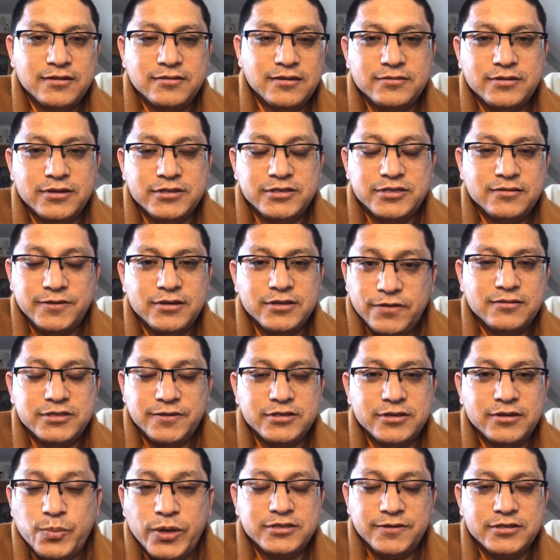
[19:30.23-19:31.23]

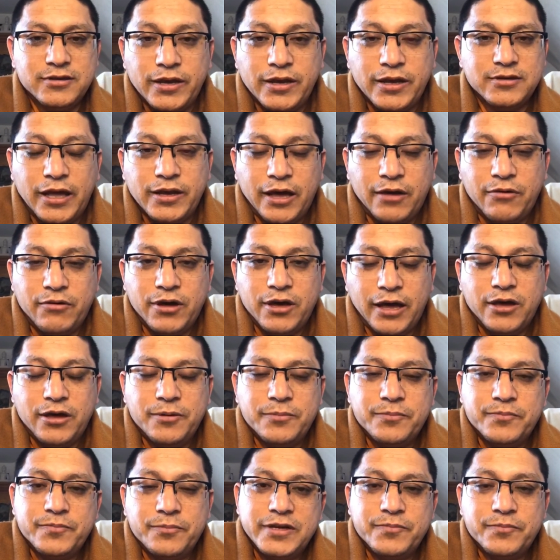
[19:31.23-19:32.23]
developing our
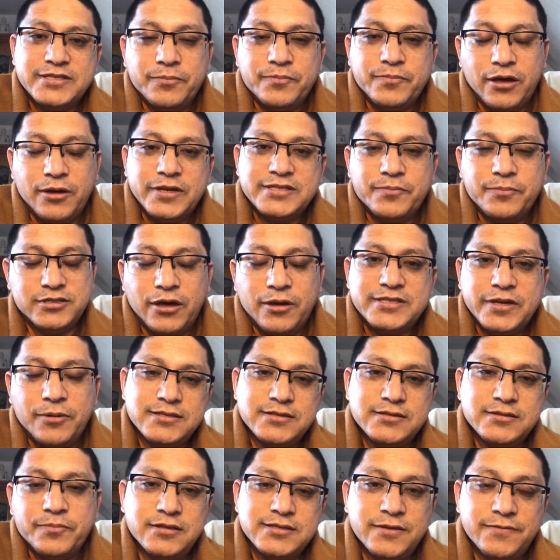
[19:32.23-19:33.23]

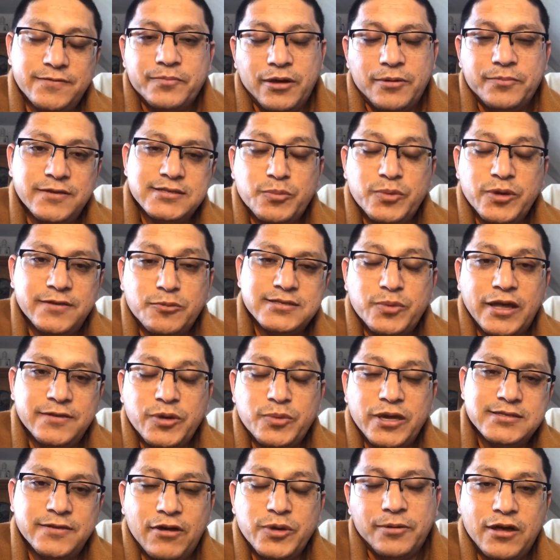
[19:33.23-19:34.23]
senses, developing
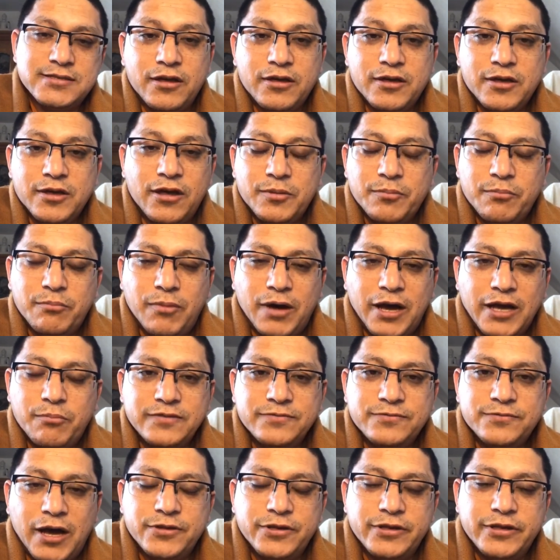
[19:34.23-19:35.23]
our
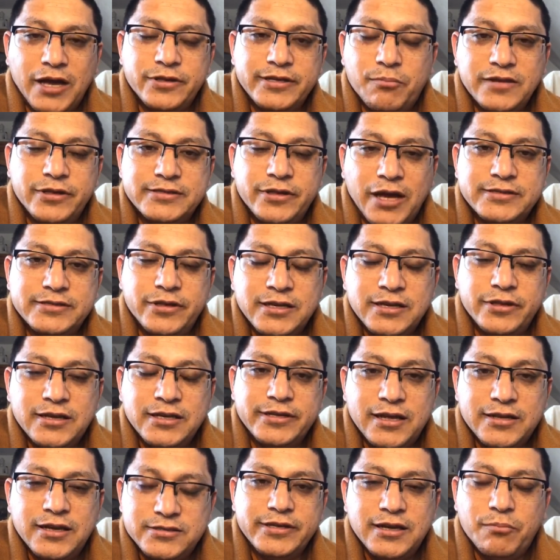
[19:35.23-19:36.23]
mindfulness,
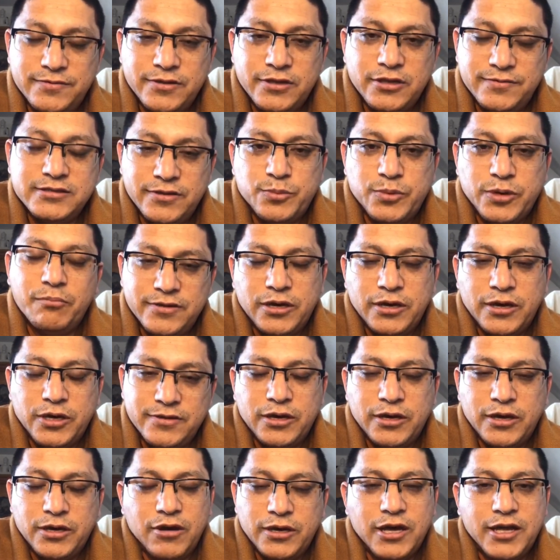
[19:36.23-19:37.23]
and developing
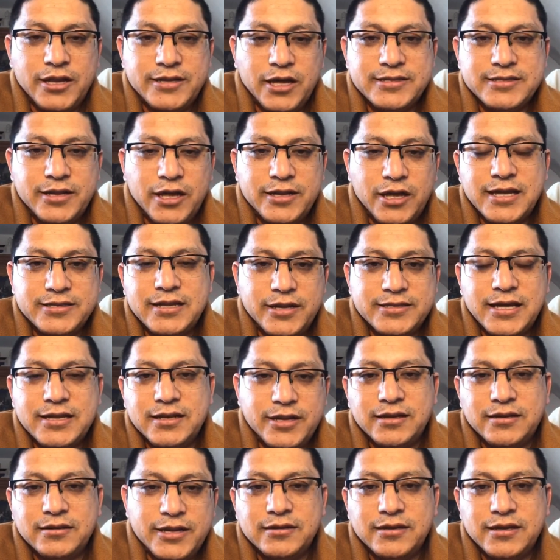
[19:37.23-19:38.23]
our
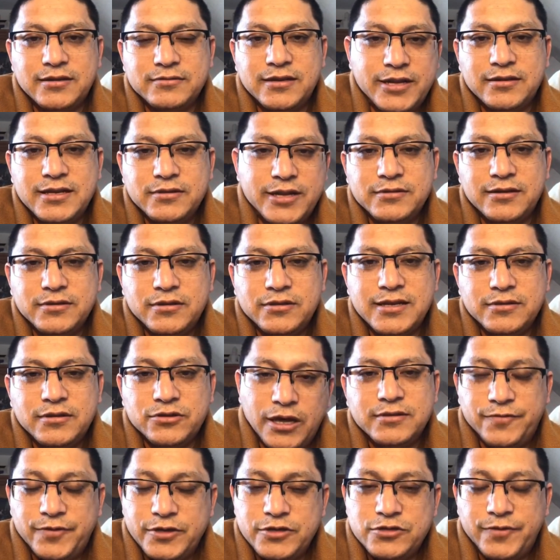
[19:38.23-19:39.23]
understanding. So
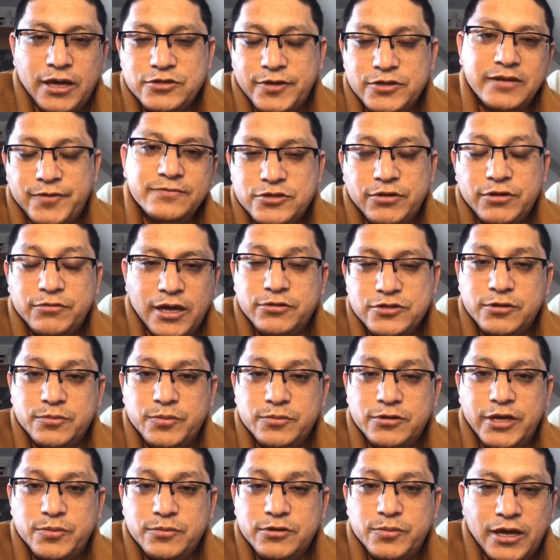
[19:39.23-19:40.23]
eventually, we will
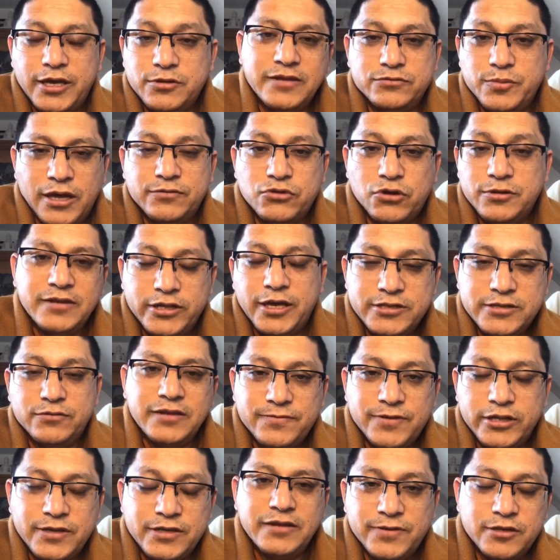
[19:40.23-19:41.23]
be able to
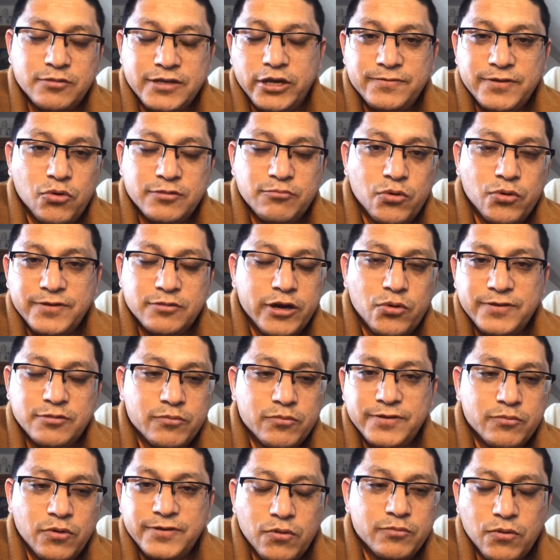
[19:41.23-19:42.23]
cultivate it more and
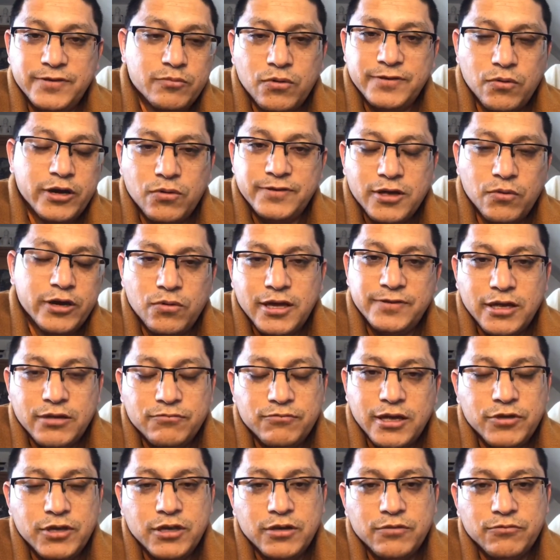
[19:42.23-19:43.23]
more, and
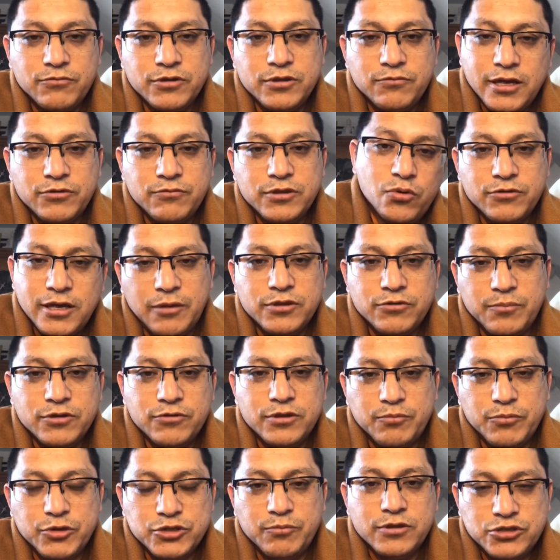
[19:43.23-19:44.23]
we will become
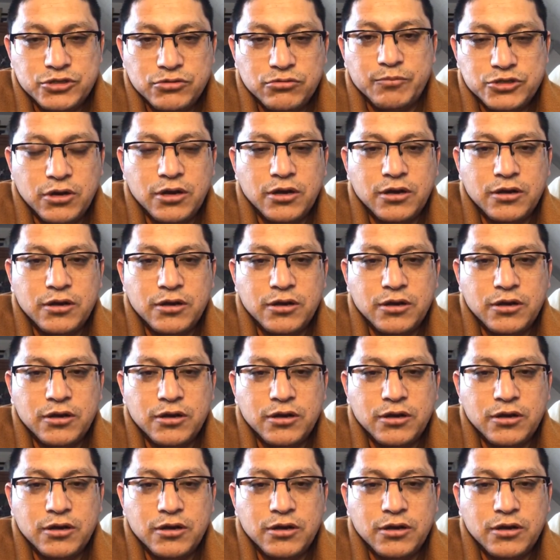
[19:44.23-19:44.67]
mature